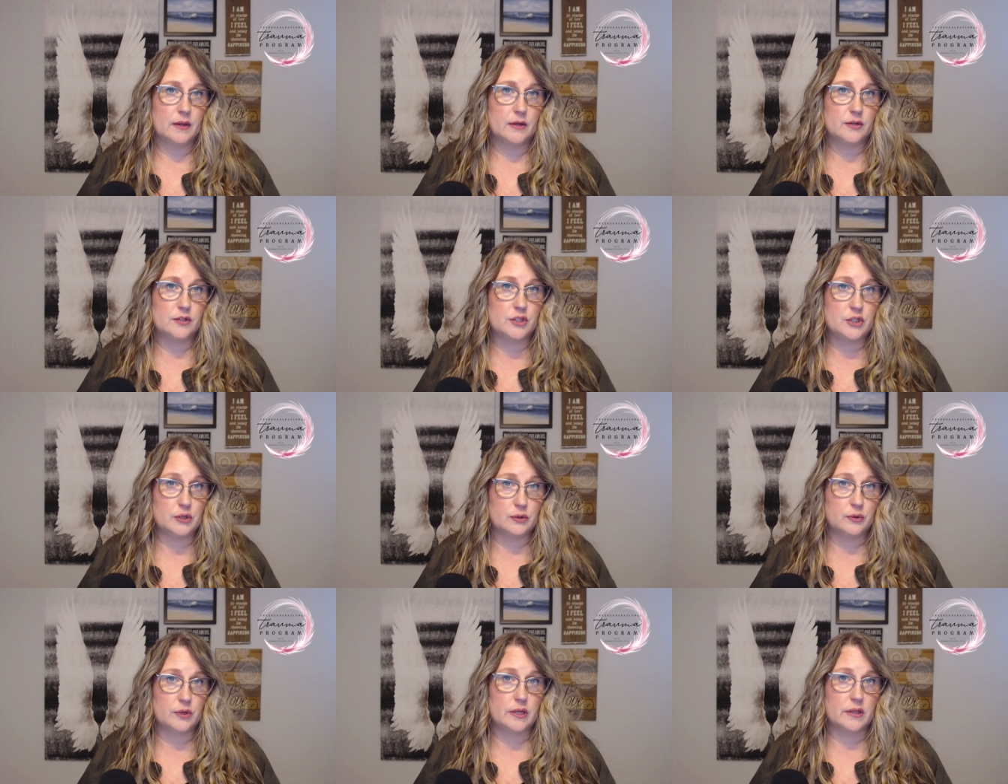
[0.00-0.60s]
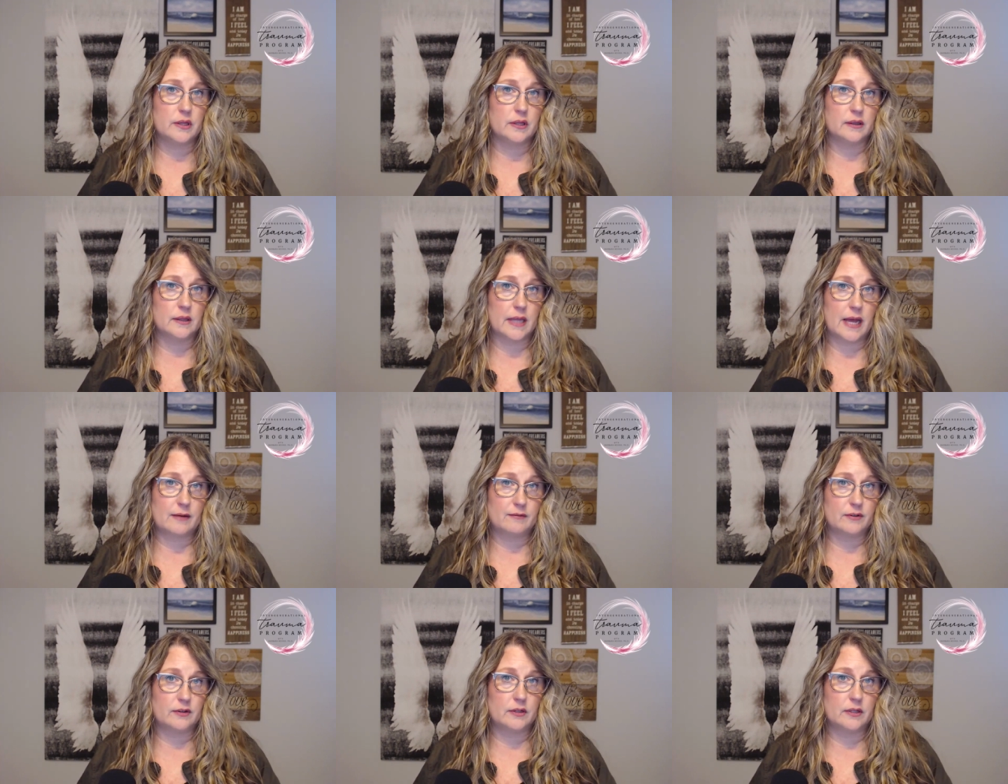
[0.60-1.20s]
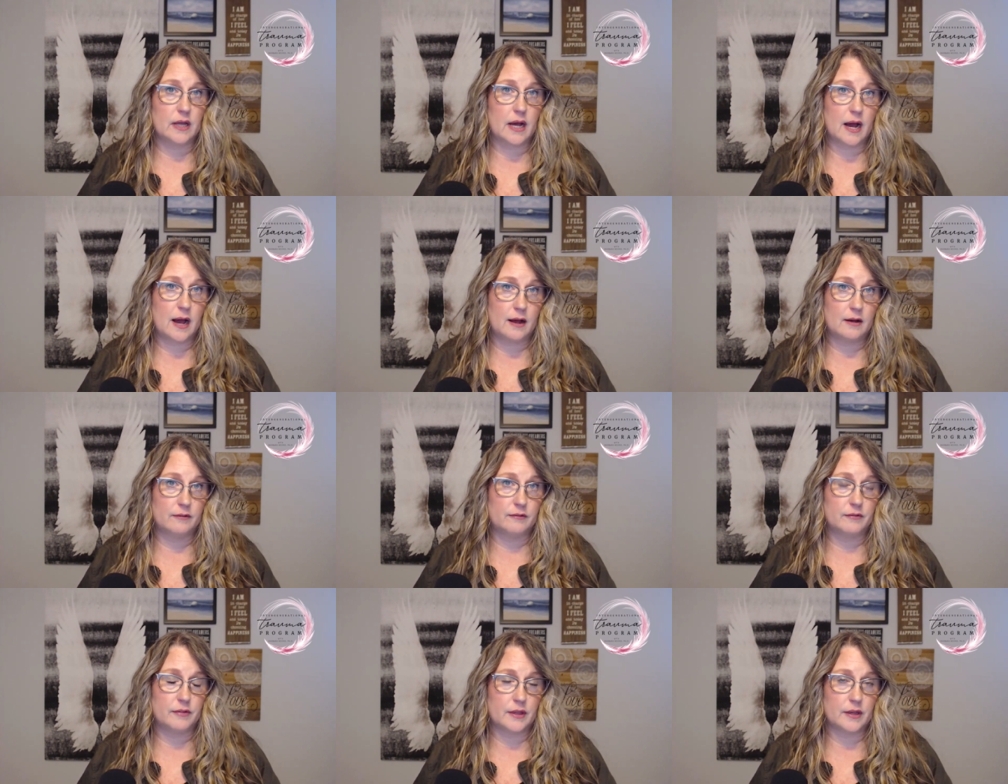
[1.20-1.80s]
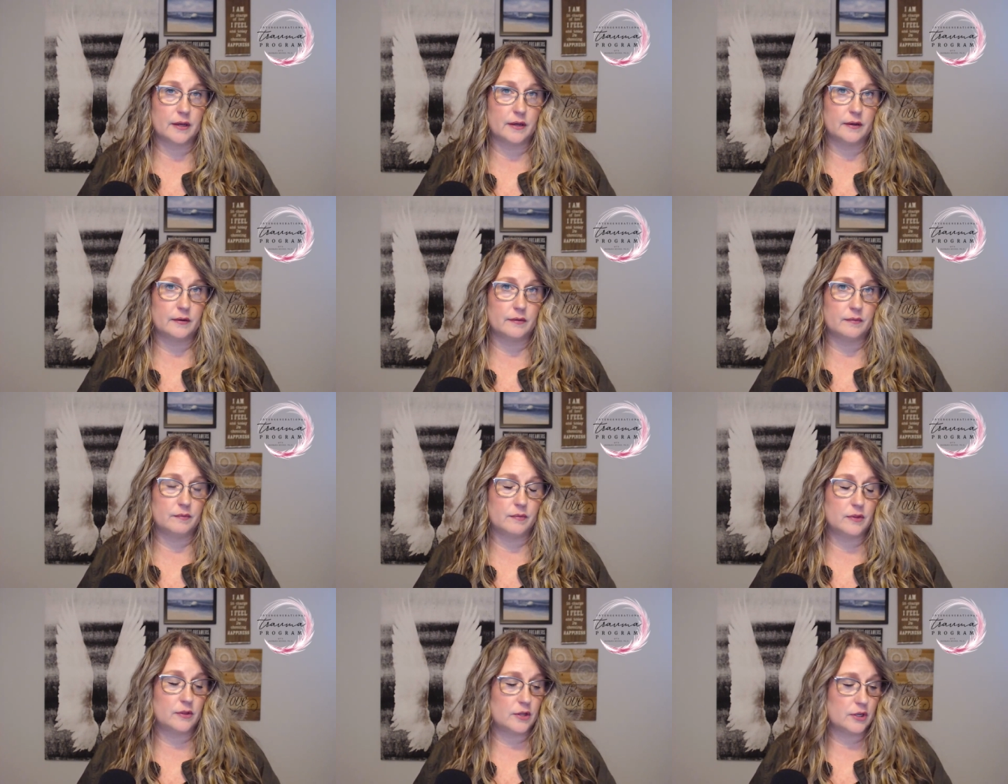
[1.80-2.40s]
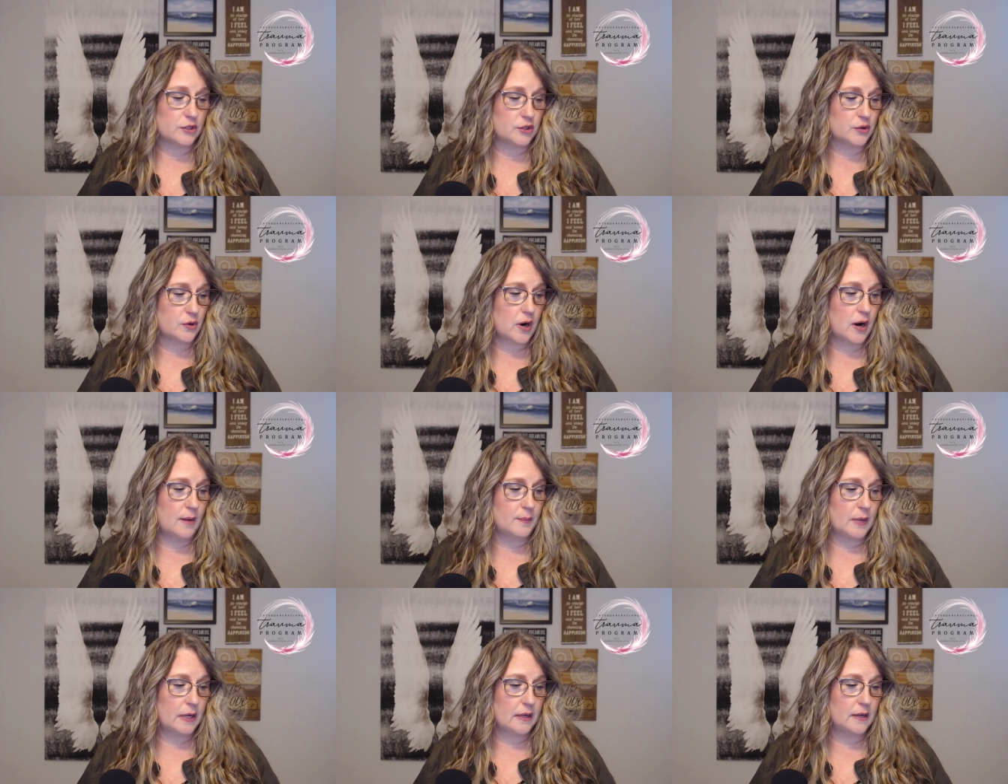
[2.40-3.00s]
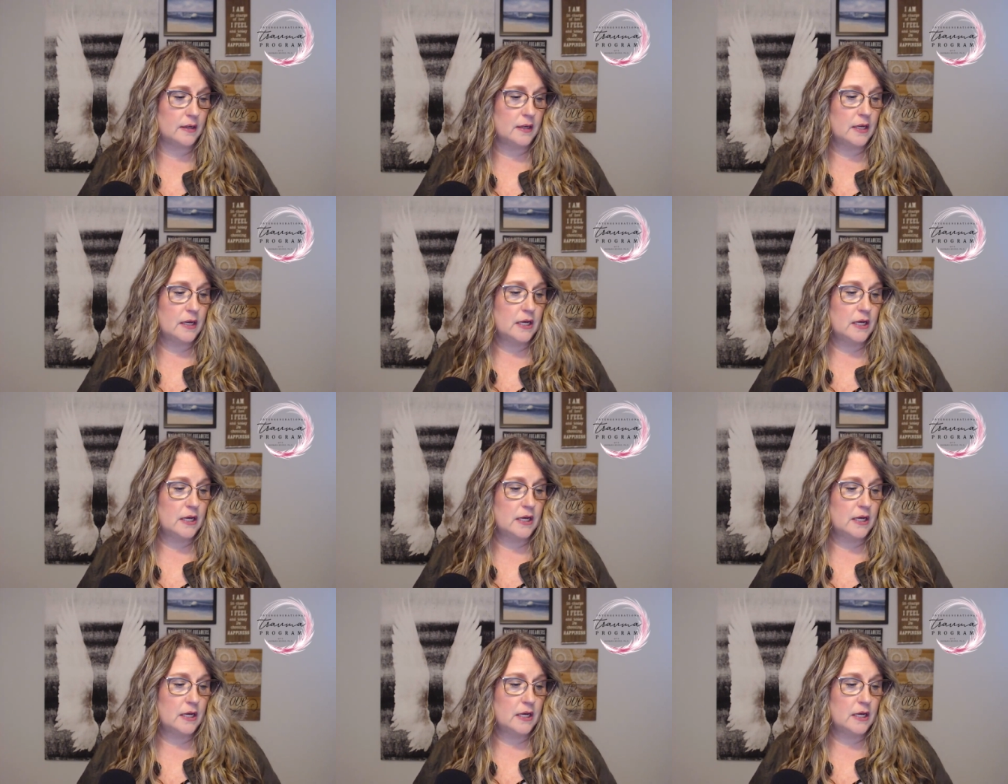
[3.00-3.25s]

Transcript: due to the level of the trauma.